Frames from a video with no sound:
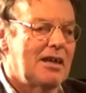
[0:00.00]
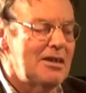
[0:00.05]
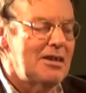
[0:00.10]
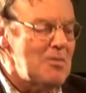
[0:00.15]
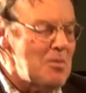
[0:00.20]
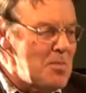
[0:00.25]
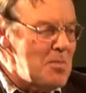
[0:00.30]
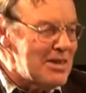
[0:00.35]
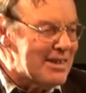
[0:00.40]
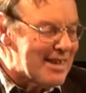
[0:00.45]
I
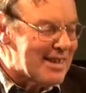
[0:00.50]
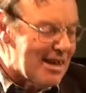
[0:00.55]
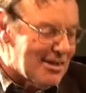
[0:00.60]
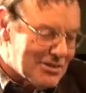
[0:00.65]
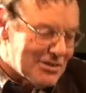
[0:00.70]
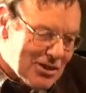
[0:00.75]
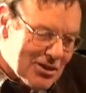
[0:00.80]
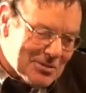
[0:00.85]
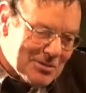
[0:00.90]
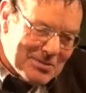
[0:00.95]
don't mean
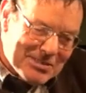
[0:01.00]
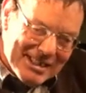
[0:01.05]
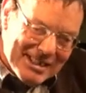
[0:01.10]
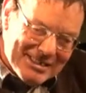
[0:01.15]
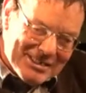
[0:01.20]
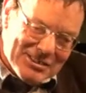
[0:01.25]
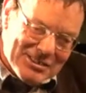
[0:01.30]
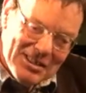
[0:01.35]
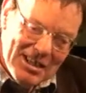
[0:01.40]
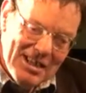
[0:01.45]

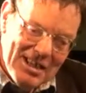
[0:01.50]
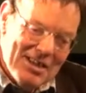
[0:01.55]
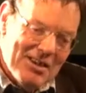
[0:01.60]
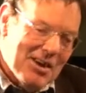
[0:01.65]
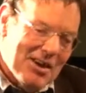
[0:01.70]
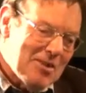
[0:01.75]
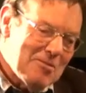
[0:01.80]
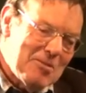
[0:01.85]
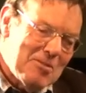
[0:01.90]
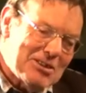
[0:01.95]
circumstances
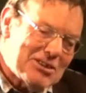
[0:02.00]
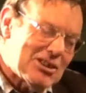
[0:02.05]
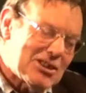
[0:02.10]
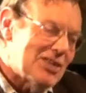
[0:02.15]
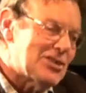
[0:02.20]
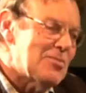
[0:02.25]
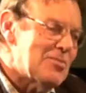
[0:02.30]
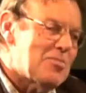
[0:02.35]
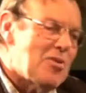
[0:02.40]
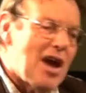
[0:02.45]
in which
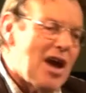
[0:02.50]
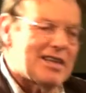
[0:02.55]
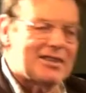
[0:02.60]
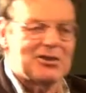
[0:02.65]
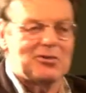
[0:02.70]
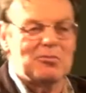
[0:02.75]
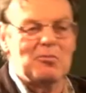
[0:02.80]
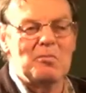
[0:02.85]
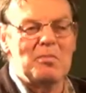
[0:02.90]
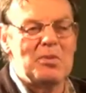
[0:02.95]
such a
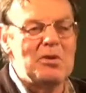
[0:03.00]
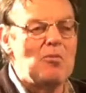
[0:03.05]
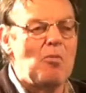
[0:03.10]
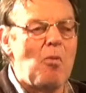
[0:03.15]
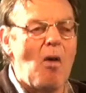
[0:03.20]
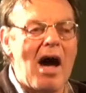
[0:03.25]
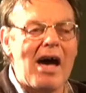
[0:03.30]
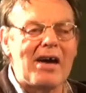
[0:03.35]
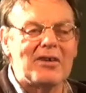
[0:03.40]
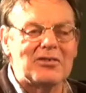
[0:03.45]
practice would be
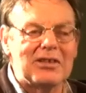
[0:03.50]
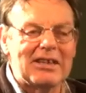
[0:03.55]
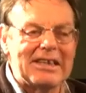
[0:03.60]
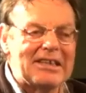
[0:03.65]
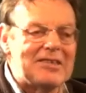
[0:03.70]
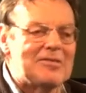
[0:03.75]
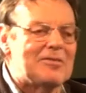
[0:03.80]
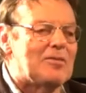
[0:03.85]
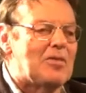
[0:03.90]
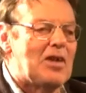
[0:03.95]

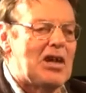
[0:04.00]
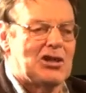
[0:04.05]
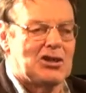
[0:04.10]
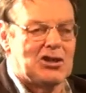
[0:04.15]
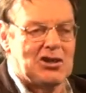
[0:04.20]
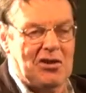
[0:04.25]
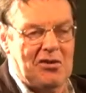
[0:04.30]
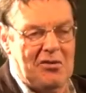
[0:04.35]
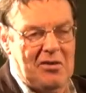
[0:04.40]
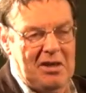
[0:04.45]
wildly
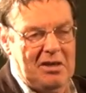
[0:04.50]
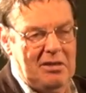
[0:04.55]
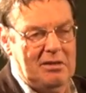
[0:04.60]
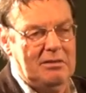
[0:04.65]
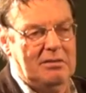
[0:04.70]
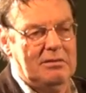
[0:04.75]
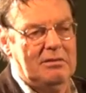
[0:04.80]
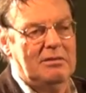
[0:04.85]
inflationary.